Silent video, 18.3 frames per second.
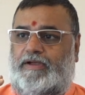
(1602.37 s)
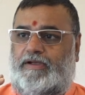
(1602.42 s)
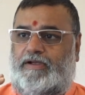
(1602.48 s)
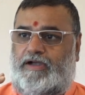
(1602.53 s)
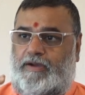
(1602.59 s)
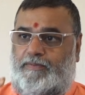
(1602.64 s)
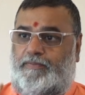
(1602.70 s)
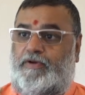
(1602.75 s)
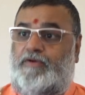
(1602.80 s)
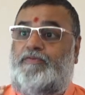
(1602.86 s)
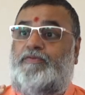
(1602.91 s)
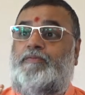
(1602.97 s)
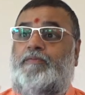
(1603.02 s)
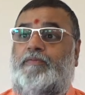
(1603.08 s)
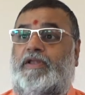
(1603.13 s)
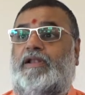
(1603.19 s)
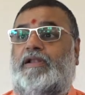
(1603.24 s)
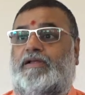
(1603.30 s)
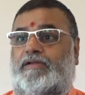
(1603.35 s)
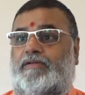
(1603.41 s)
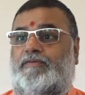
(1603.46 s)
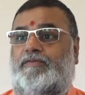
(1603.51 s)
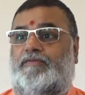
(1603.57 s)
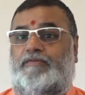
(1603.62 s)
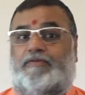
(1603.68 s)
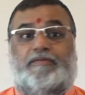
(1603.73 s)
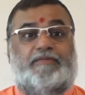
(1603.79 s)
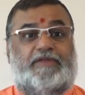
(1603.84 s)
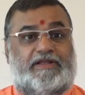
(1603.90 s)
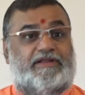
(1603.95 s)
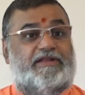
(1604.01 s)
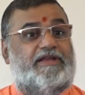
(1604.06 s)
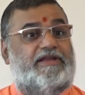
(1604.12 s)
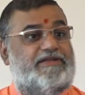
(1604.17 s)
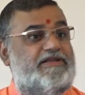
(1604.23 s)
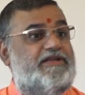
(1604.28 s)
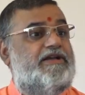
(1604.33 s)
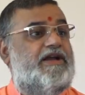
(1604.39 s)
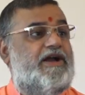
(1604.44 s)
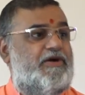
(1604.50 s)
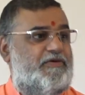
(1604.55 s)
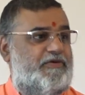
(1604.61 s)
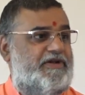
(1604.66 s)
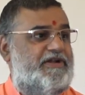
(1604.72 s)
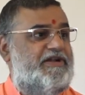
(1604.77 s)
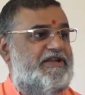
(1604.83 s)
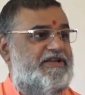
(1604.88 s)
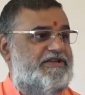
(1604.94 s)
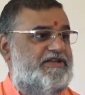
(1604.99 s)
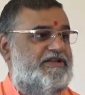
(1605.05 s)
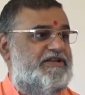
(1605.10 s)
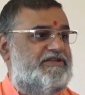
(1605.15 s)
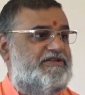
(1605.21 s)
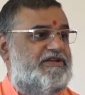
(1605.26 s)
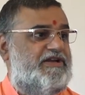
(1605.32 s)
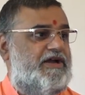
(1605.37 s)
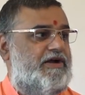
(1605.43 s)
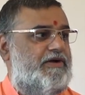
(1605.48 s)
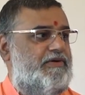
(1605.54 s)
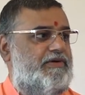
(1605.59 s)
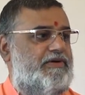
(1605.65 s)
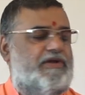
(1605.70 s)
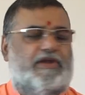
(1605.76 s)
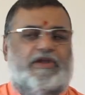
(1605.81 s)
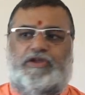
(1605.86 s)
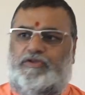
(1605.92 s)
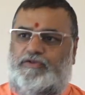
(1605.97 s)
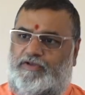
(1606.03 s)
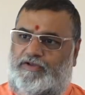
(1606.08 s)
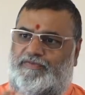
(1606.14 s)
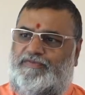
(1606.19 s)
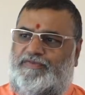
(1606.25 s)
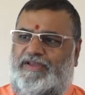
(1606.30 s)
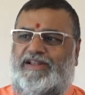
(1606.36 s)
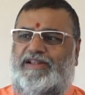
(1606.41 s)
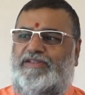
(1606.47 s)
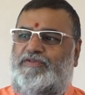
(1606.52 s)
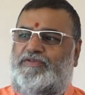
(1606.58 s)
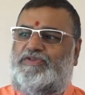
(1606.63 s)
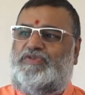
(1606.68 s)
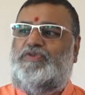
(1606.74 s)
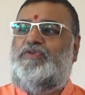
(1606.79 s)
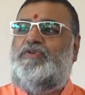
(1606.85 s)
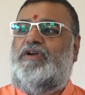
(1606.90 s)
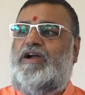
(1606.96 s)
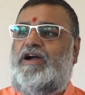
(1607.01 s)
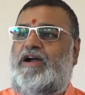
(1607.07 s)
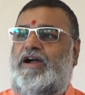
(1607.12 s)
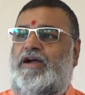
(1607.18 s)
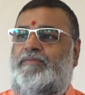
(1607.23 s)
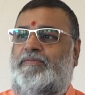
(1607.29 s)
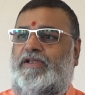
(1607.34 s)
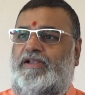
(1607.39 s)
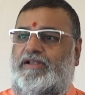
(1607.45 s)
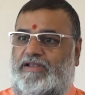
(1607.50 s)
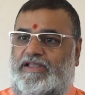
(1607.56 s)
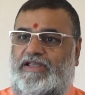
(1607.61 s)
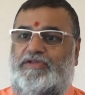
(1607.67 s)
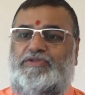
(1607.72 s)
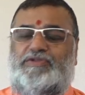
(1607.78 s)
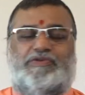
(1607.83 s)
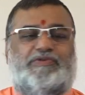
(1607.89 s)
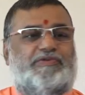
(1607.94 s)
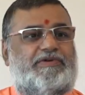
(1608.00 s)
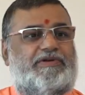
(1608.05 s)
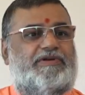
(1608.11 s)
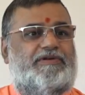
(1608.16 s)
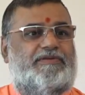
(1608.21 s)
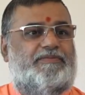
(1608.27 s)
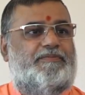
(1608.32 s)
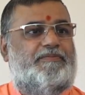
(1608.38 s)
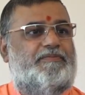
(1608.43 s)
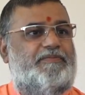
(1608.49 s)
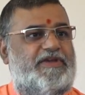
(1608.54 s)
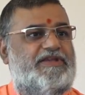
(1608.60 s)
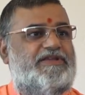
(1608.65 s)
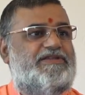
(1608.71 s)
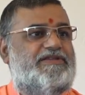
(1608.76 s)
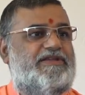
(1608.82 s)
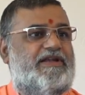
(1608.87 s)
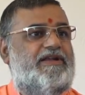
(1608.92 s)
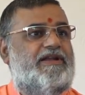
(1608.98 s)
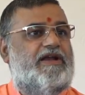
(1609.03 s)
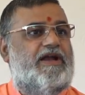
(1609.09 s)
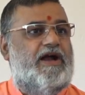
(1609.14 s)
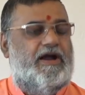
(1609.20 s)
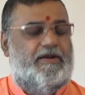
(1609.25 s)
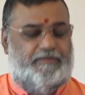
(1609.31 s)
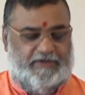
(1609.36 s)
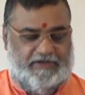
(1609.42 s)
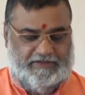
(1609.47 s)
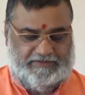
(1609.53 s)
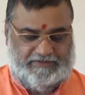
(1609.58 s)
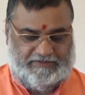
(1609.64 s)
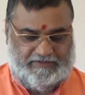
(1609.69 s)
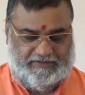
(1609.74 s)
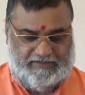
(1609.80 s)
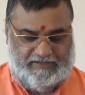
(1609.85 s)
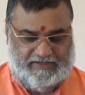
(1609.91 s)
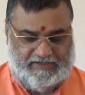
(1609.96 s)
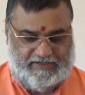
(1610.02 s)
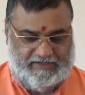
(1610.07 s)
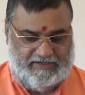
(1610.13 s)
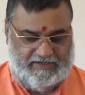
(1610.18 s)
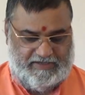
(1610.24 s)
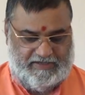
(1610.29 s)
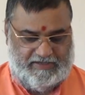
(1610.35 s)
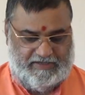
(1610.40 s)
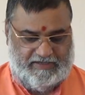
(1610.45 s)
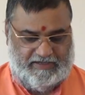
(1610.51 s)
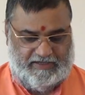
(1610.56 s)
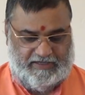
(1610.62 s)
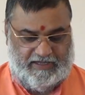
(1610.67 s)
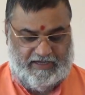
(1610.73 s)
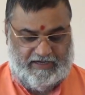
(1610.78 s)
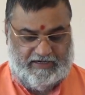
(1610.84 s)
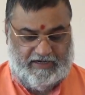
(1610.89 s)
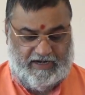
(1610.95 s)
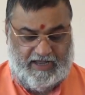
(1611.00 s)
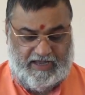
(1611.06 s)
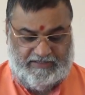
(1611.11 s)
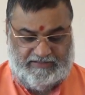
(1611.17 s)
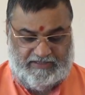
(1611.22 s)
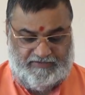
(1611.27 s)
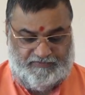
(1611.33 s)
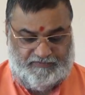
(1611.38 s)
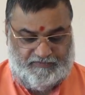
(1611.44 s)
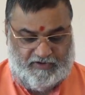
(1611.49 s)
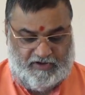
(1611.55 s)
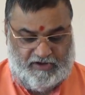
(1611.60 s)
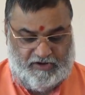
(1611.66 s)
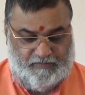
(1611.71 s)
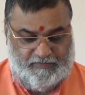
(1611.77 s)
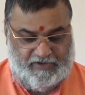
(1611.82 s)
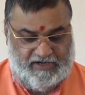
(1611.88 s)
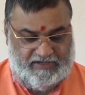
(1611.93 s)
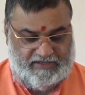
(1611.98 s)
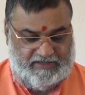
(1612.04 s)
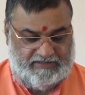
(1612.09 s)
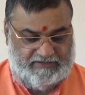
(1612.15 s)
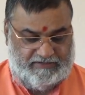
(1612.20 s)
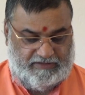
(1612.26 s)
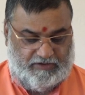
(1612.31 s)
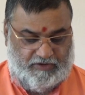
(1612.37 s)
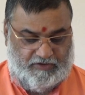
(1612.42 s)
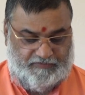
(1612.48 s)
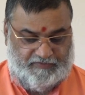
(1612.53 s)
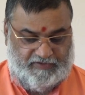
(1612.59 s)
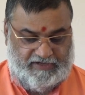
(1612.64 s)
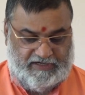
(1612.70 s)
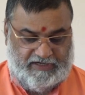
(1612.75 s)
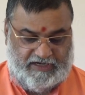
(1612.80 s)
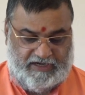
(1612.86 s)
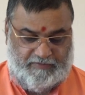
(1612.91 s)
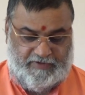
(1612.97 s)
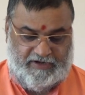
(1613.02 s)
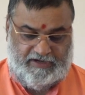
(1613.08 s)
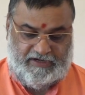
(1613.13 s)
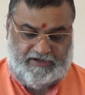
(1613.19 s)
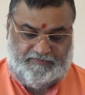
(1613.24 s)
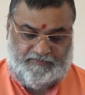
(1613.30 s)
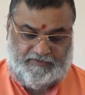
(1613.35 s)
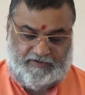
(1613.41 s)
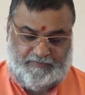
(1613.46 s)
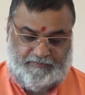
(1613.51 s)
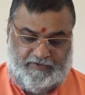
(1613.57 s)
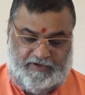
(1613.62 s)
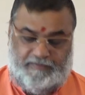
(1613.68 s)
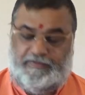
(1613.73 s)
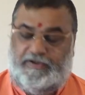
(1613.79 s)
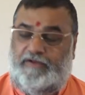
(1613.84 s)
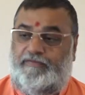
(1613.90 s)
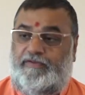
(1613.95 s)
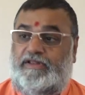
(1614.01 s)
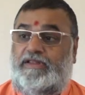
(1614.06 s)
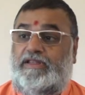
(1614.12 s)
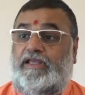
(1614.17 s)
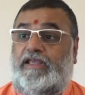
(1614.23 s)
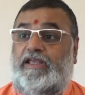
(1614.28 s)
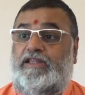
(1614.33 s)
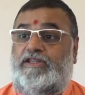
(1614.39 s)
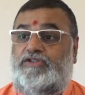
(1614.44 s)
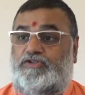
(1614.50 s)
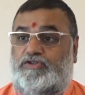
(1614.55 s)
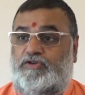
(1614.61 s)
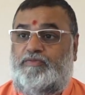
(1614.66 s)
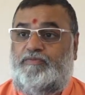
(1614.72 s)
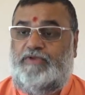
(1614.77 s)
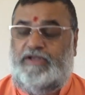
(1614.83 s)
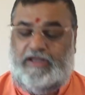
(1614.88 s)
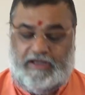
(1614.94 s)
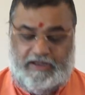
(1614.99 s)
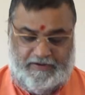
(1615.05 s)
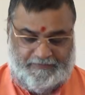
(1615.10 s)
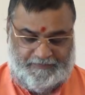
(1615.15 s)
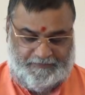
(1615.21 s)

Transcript: cup of milk from the desi cow, indigenous cow, you will feel you're so calm, it gives you peace and calmness. A glass of warm milk is often recommended for people with insomnia.